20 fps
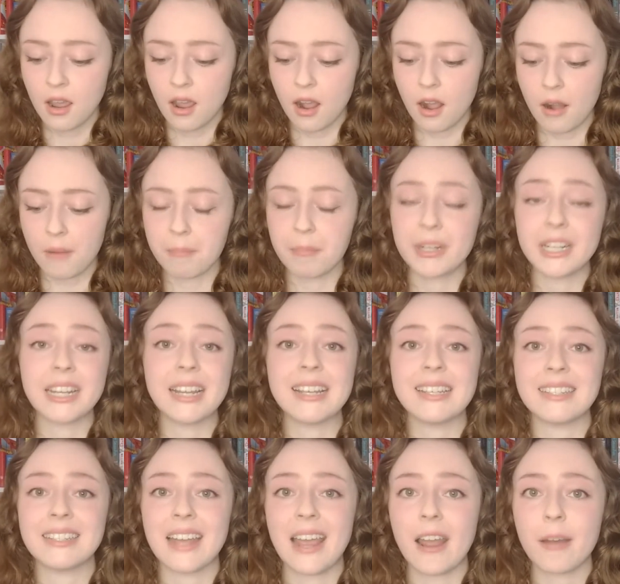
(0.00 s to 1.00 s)
But it
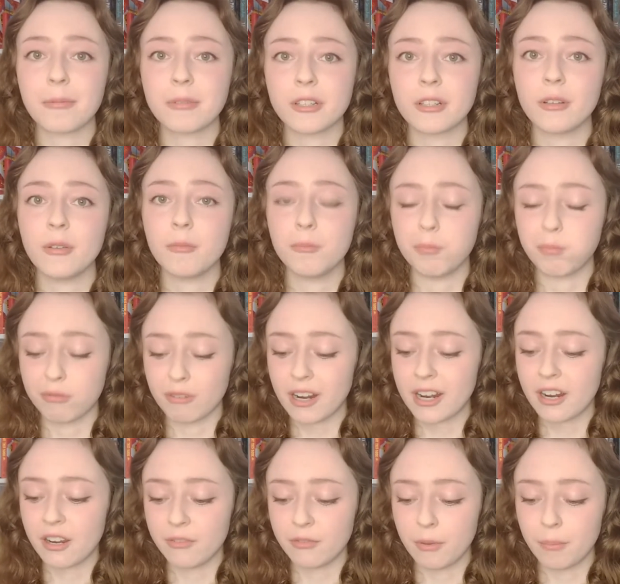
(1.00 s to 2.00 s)
is an absolute
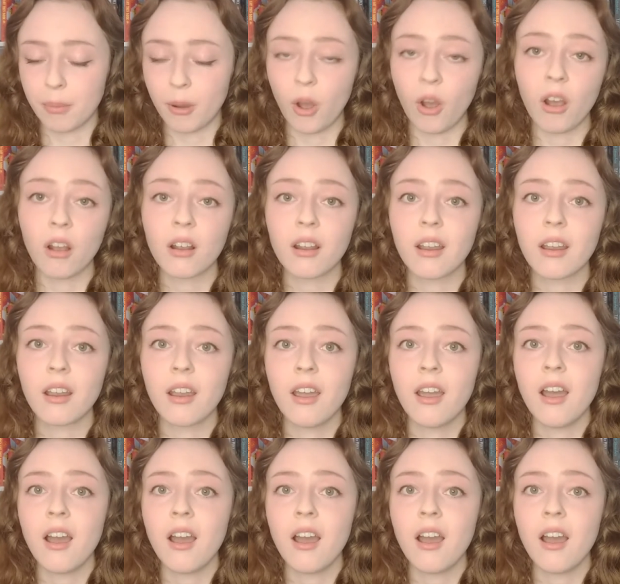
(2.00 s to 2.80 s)
brick of a book.